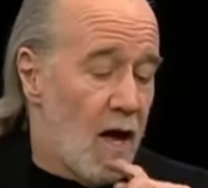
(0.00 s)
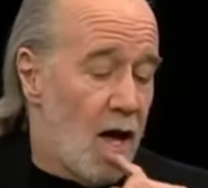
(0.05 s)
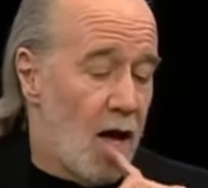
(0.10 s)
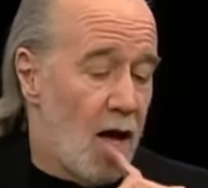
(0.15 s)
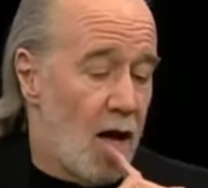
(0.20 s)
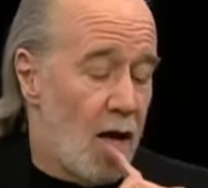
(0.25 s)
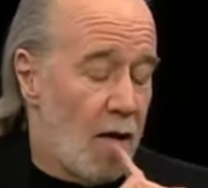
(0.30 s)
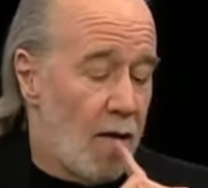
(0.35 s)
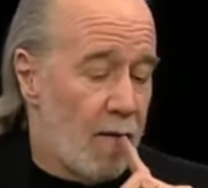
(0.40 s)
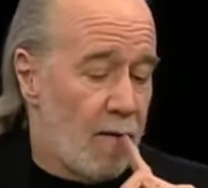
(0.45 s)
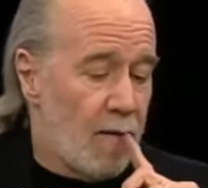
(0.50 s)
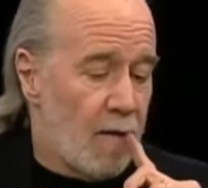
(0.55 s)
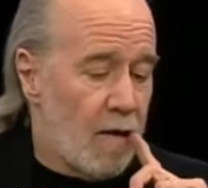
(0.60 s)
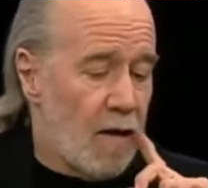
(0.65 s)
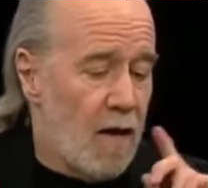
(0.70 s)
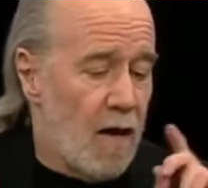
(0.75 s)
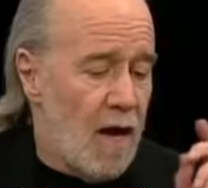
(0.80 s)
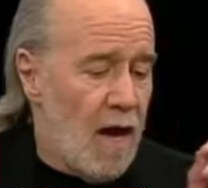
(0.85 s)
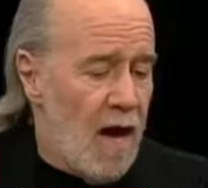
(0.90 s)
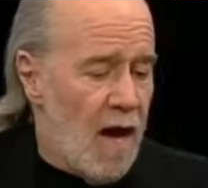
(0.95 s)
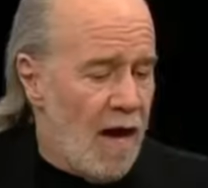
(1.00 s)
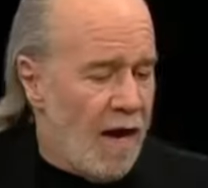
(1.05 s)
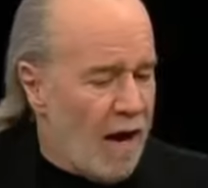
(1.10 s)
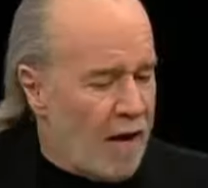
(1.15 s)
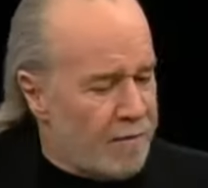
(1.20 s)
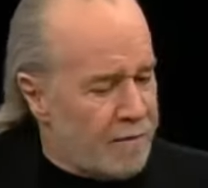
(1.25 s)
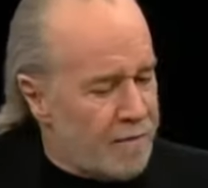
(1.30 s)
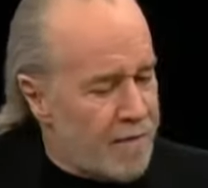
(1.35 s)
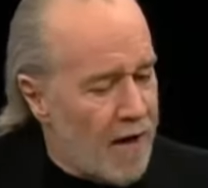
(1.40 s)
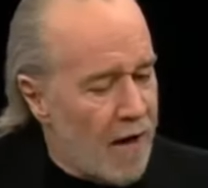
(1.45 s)
And
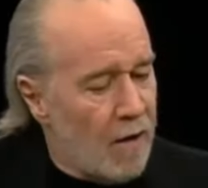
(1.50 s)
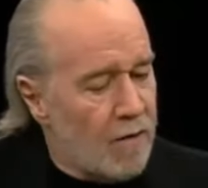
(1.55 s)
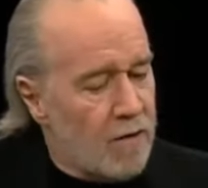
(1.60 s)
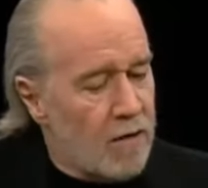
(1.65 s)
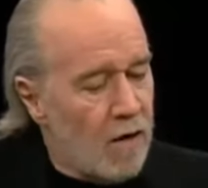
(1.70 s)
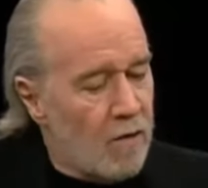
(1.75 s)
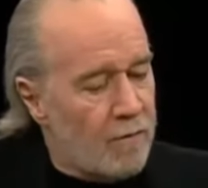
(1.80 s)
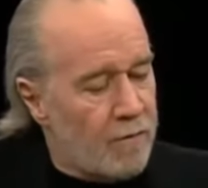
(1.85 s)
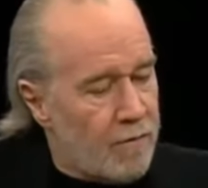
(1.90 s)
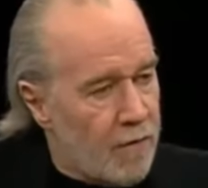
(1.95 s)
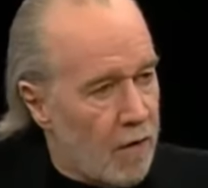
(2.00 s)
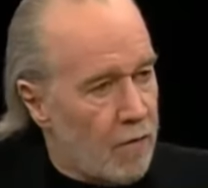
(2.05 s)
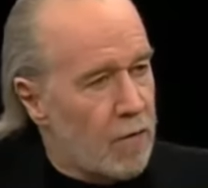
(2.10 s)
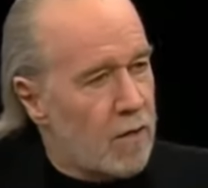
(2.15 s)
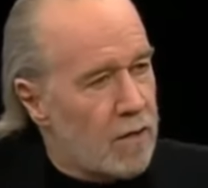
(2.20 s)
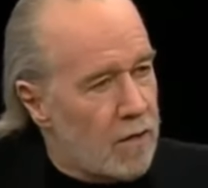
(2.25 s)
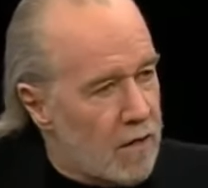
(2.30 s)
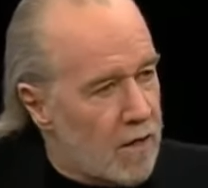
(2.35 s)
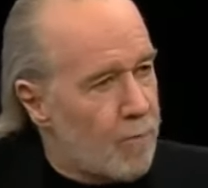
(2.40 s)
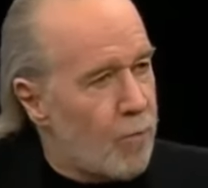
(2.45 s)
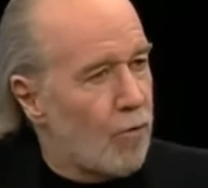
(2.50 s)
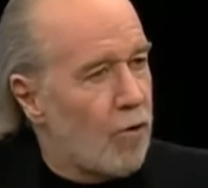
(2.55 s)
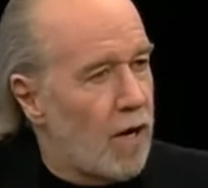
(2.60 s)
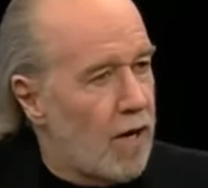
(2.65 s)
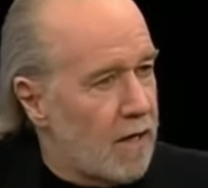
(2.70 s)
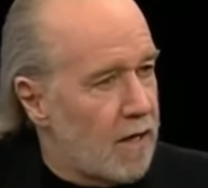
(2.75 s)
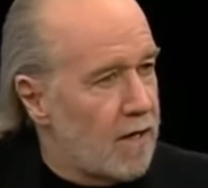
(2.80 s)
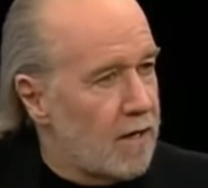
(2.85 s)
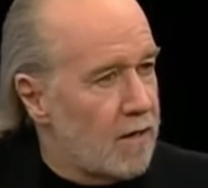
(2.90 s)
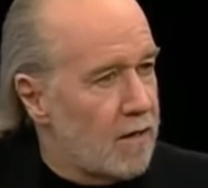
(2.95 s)
I found a very
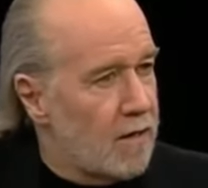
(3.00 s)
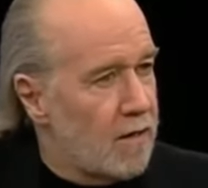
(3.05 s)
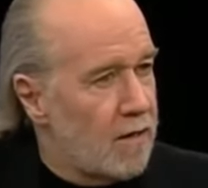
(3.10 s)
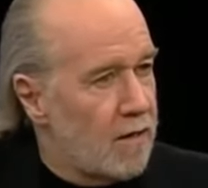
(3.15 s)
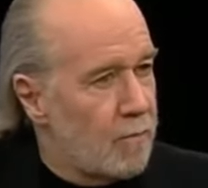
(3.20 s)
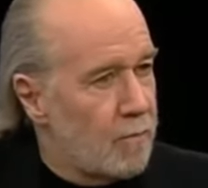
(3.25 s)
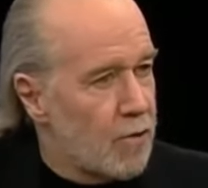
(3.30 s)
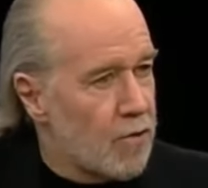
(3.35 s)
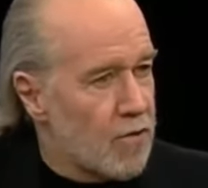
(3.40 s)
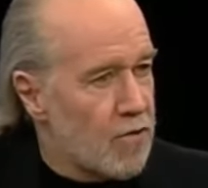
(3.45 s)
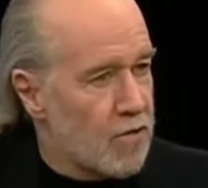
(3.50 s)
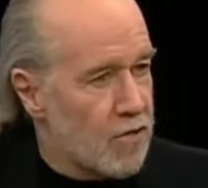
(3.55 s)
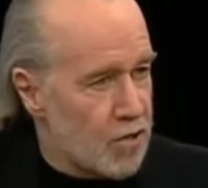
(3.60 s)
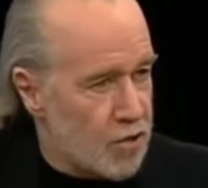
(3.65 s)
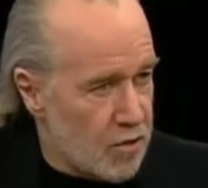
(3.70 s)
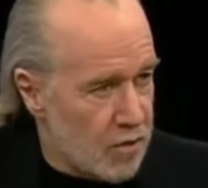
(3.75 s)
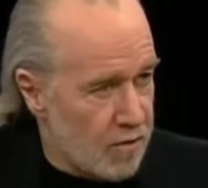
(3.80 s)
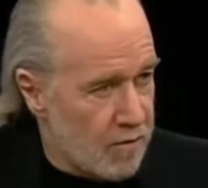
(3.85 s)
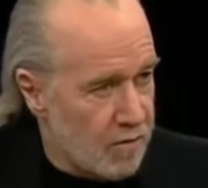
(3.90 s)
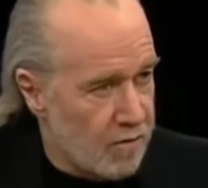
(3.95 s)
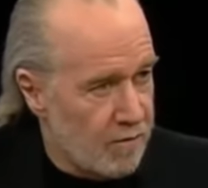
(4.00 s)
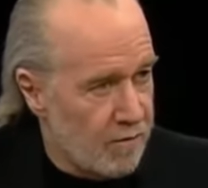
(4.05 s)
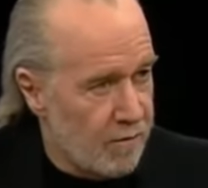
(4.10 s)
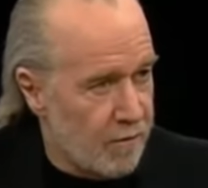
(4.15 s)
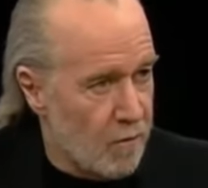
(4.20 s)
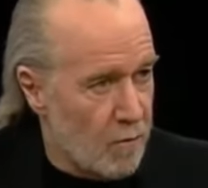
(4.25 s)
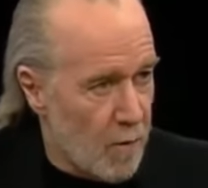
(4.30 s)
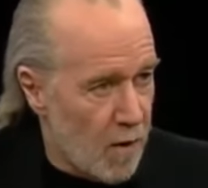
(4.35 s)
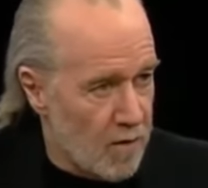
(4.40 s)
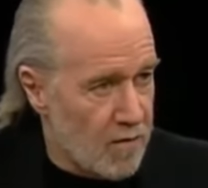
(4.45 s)
liberating position
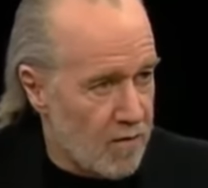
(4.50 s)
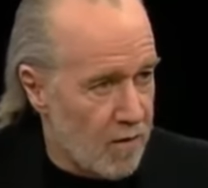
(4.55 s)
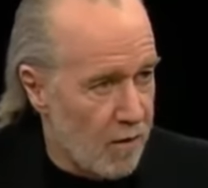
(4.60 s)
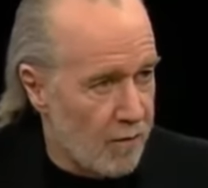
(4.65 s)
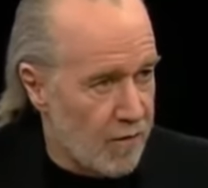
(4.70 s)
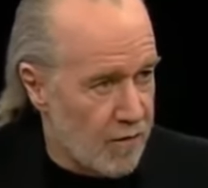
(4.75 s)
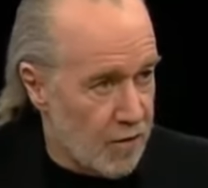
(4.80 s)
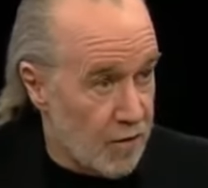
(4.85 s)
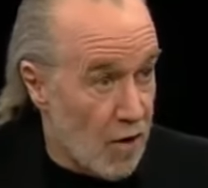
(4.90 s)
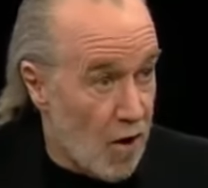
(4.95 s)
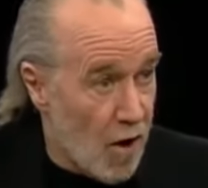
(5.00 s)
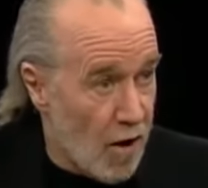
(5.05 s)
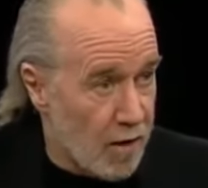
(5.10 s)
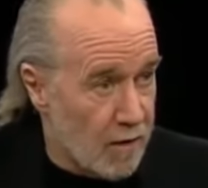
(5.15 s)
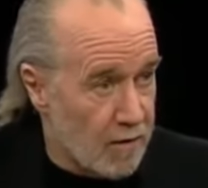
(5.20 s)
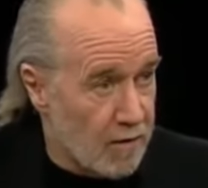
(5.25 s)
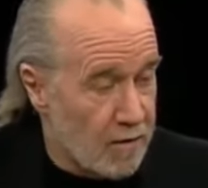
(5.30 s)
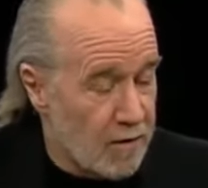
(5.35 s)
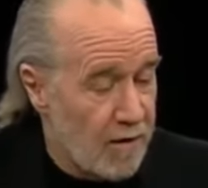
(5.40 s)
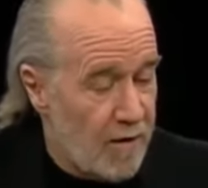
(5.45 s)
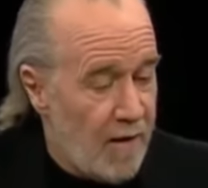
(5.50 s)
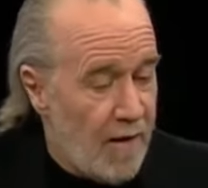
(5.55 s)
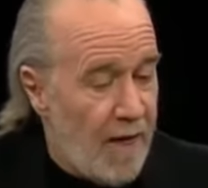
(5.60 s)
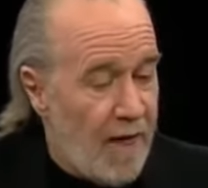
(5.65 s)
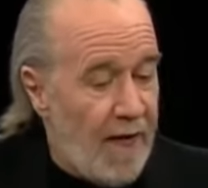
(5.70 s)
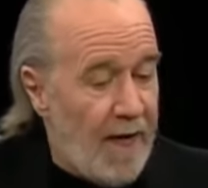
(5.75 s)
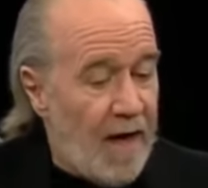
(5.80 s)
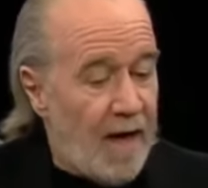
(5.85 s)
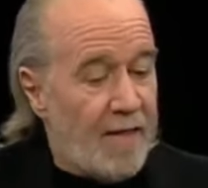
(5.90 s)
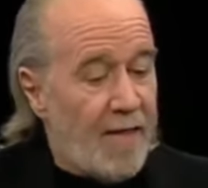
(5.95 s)
for myself as an artist.
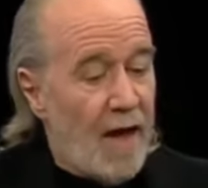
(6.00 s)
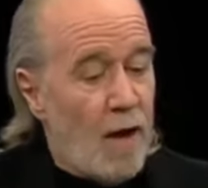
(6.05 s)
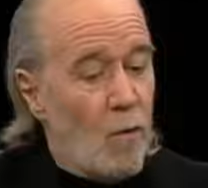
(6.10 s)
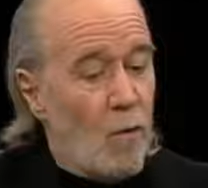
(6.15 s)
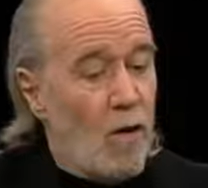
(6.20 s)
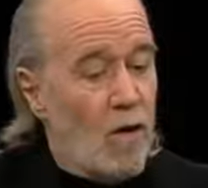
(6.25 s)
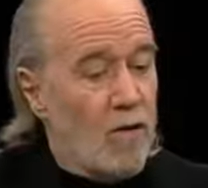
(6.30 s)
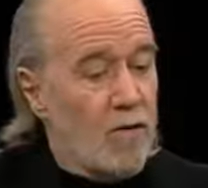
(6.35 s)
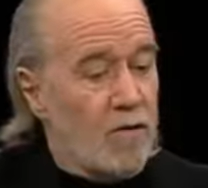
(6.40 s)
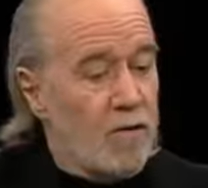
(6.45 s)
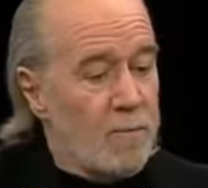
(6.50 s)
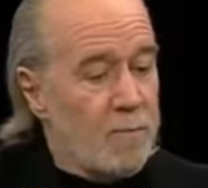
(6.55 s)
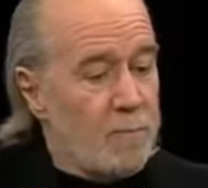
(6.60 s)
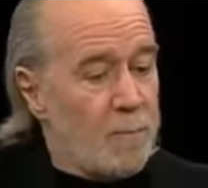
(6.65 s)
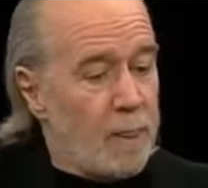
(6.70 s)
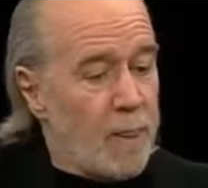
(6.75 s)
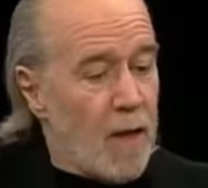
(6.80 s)
And that was,